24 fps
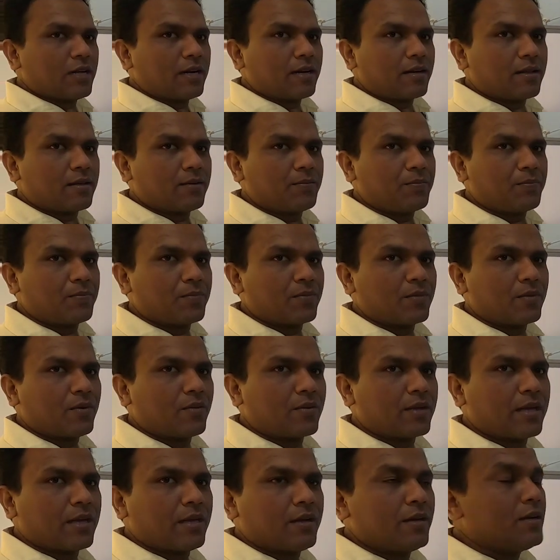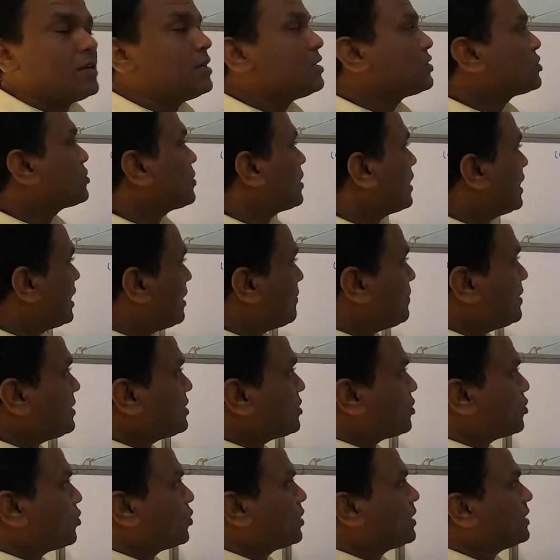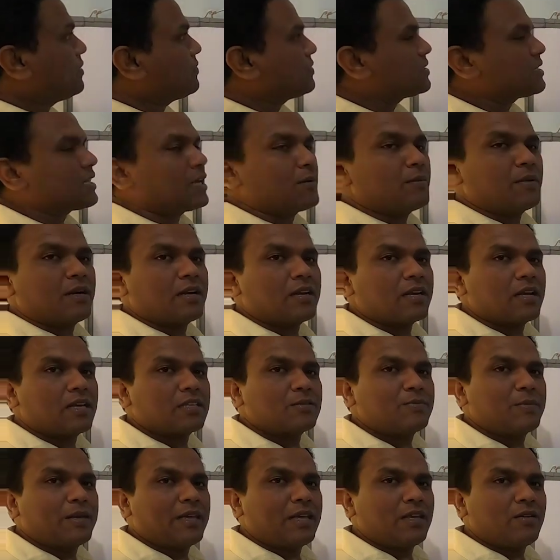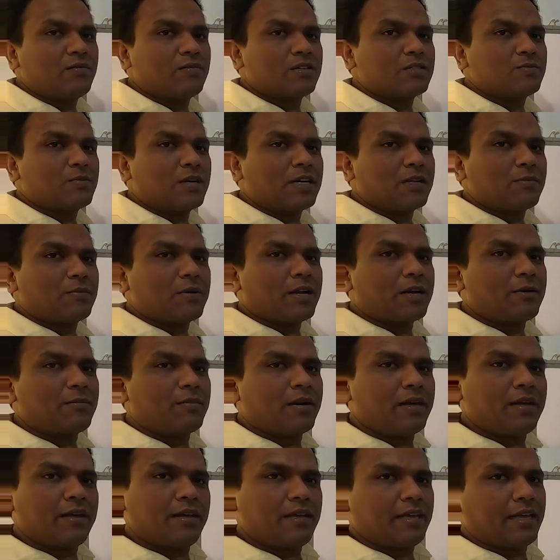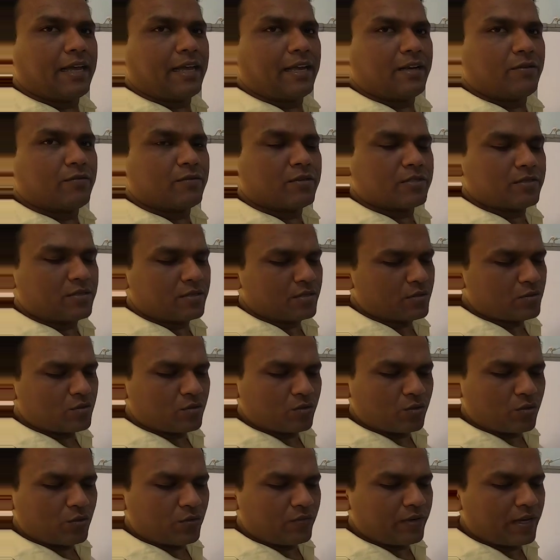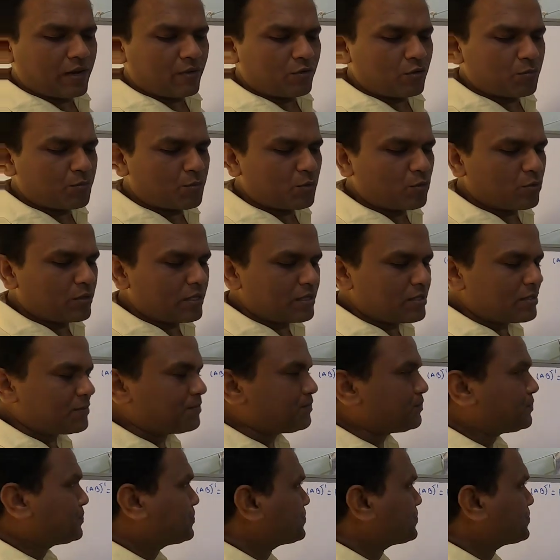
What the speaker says: that. Okay, so AB the whole inverse can be written as B inverse multiplied by A inverse. So we have to prove this.